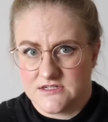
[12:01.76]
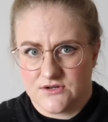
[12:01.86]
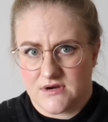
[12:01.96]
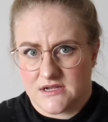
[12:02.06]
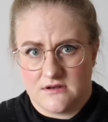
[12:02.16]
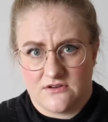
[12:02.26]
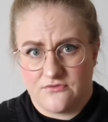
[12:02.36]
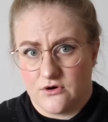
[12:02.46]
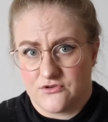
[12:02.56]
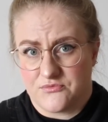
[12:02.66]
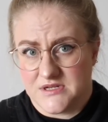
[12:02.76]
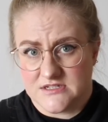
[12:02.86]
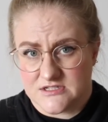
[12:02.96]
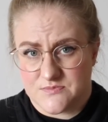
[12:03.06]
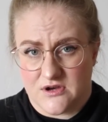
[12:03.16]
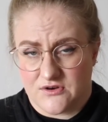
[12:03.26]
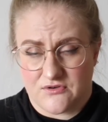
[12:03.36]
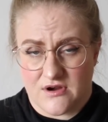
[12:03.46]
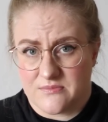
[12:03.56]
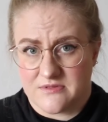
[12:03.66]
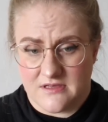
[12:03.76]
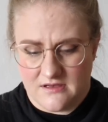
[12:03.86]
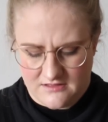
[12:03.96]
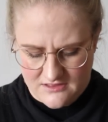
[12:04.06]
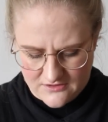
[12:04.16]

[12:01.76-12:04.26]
in a regular 400 meters per 100 grams yarn.